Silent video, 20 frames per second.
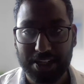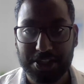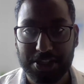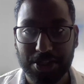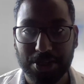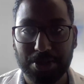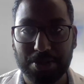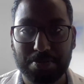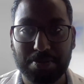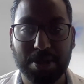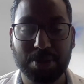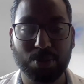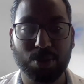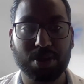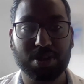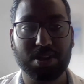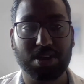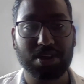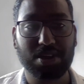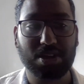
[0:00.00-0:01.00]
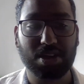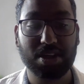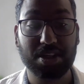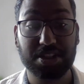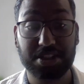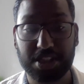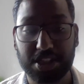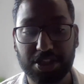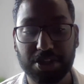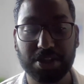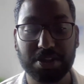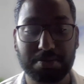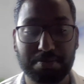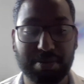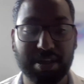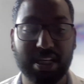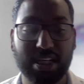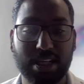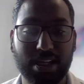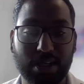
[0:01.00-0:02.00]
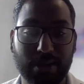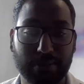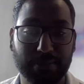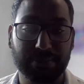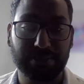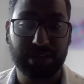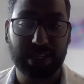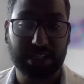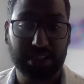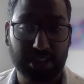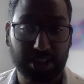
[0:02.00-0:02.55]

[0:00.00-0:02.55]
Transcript: showed me what oncology could be in the